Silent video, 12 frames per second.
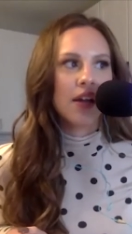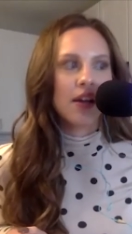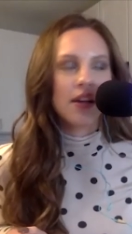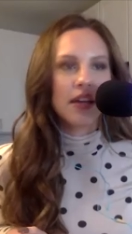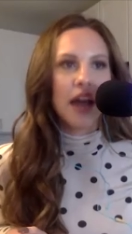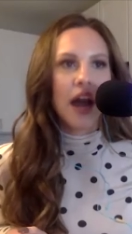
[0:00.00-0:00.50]

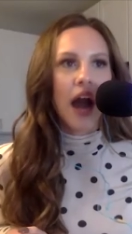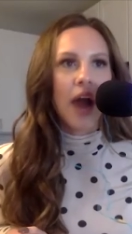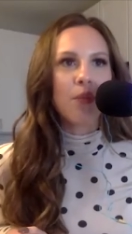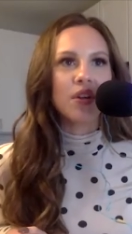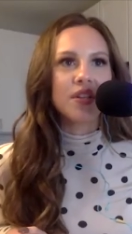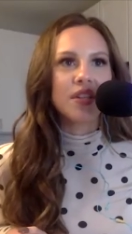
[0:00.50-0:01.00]
Yeah, I
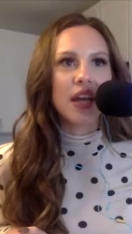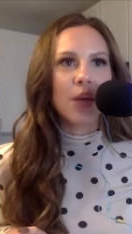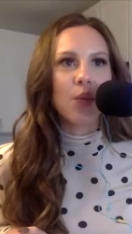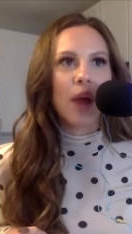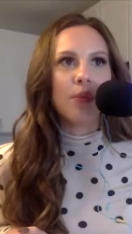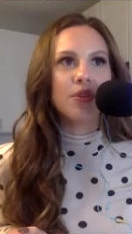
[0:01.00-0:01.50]
will say
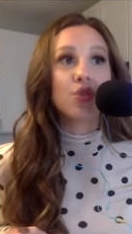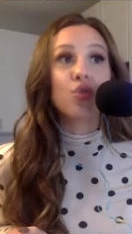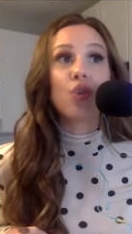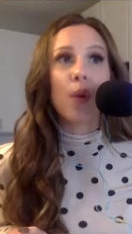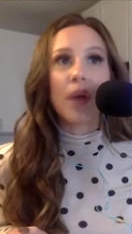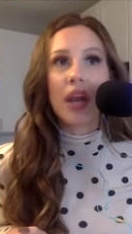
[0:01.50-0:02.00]
when I was
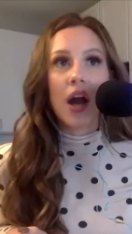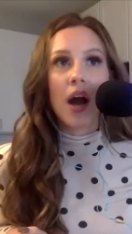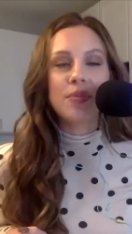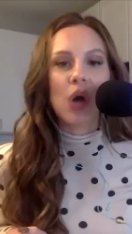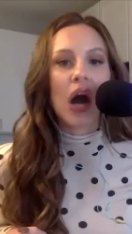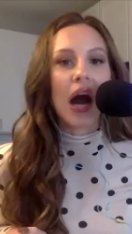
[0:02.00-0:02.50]
growing
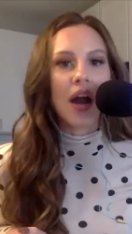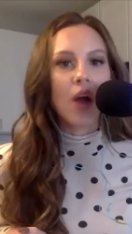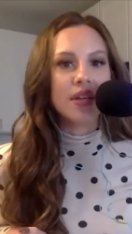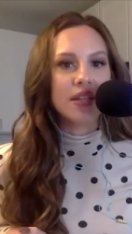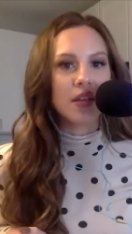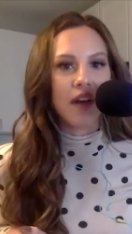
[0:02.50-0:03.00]
up, so I
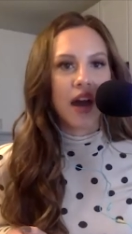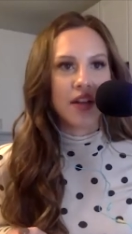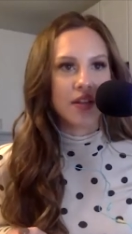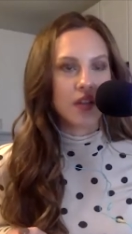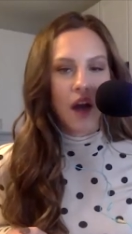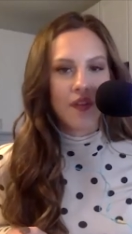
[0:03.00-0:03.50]
always have had a
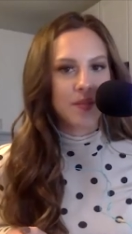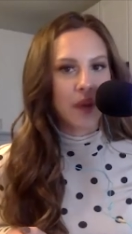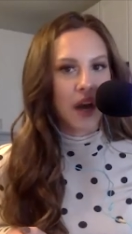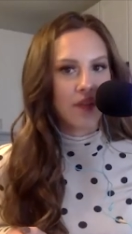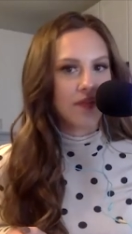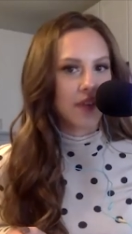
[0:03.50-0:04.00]
soft
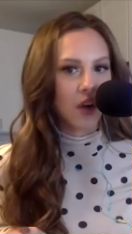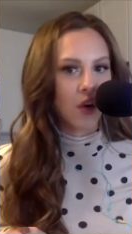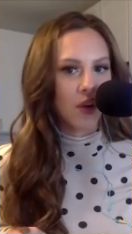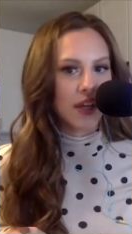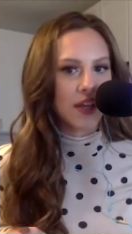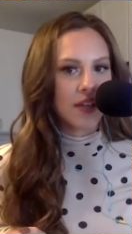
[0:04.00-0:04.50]
spot for
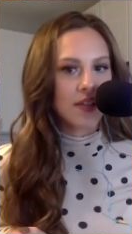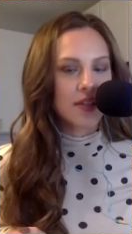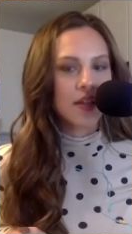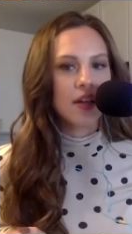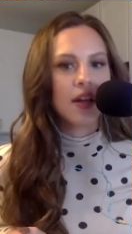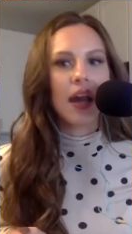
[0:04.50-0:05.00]
goalies.
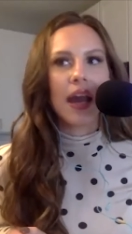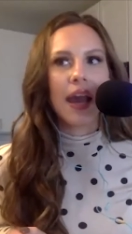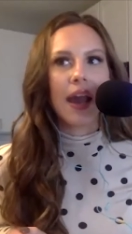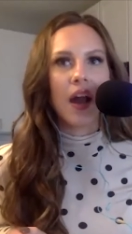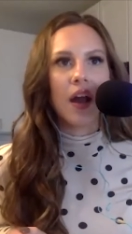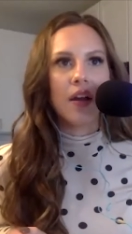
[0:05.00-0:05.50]
Yeah.
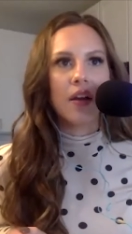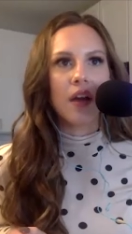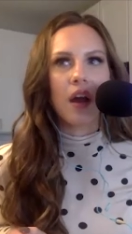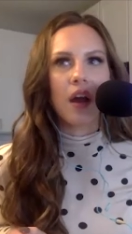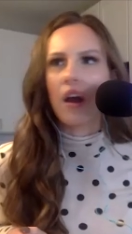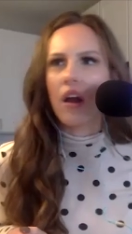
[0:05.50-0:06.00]
And
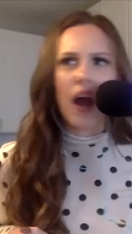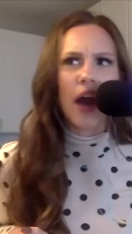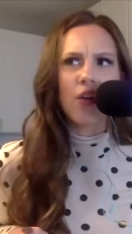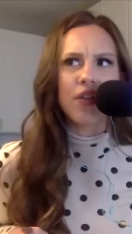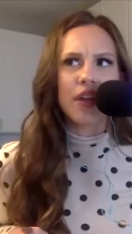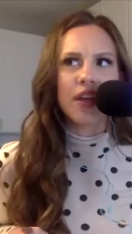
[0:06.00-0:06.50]
I
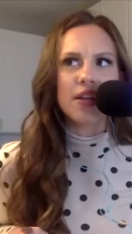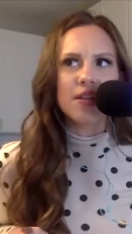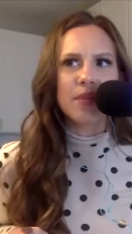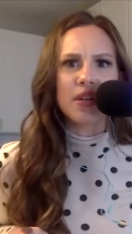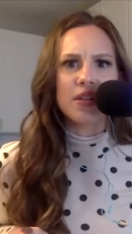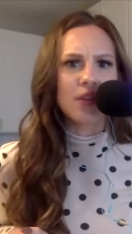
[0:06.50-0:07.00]
don't think he's
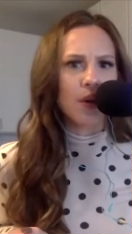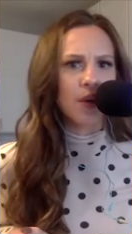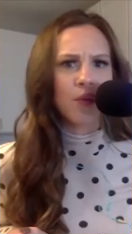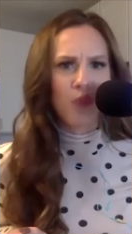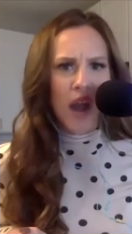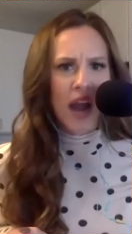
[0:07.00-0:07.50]

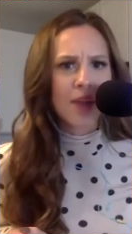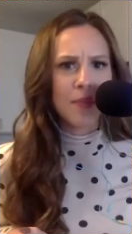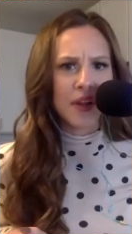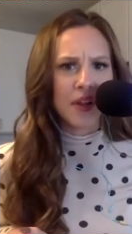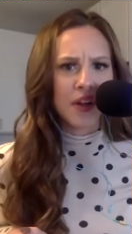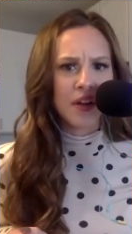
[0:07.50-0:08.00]
Minnesotan. Ryan
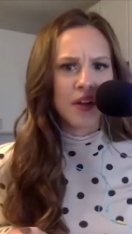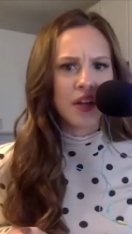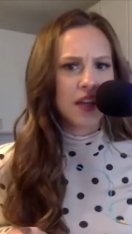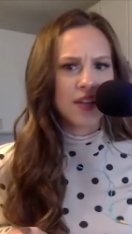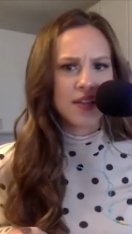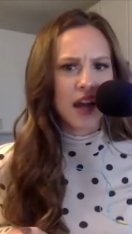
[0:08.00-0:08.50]
Miller,
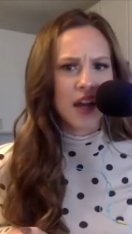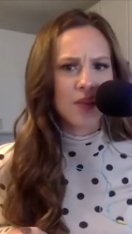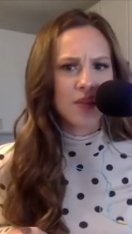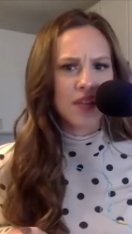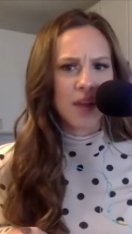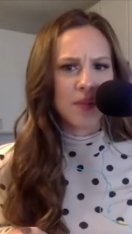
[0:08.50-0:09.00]
he's not. He
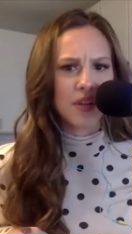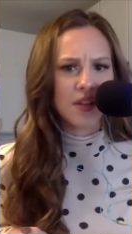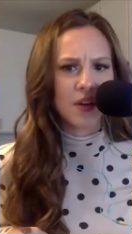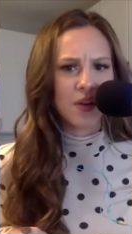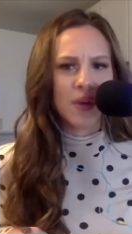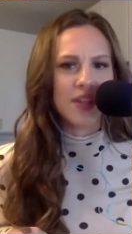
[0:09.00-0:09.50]
was not no,
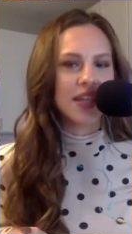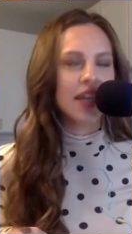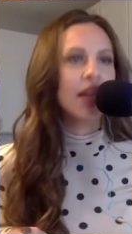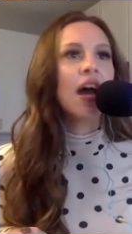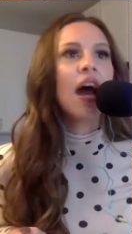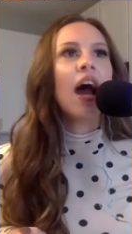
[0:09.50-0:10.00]
Minnesotan. He's
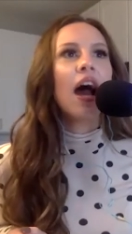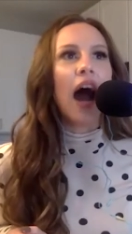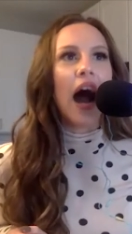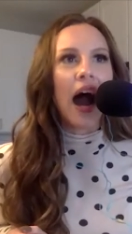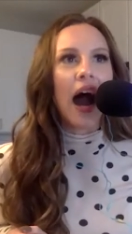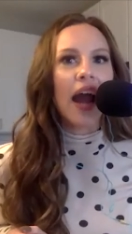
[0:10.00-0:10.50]
American. He?
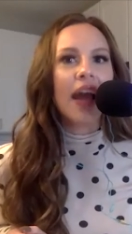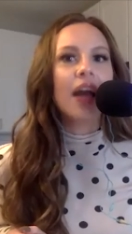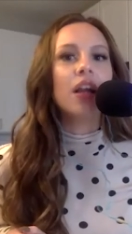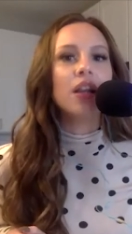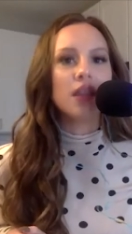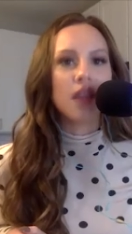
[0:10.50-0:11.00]
I
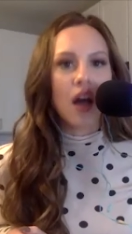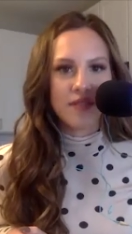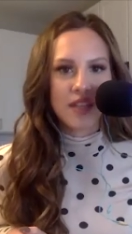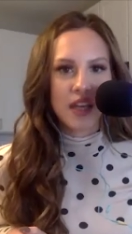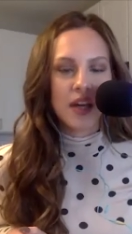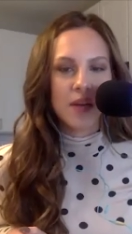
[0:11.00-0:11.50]

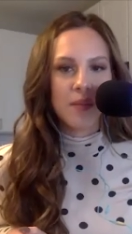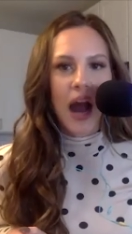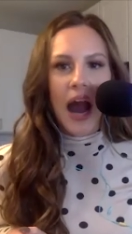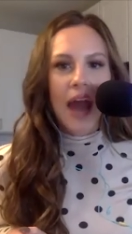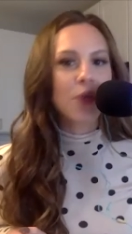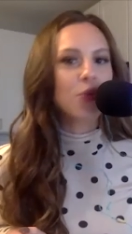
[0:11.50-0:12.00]
loved him.
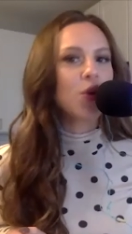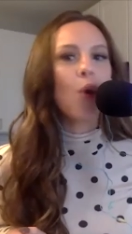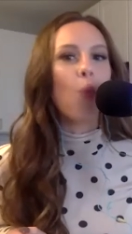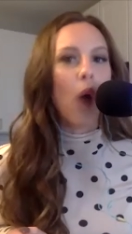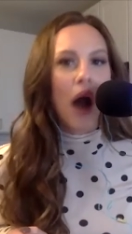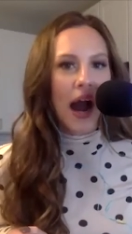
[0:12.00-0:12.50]
I don't know
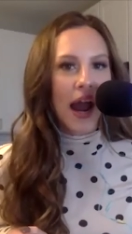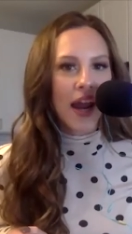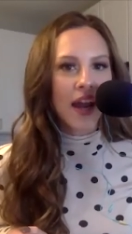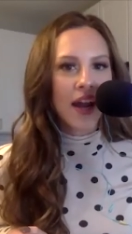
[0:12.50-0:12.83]
why.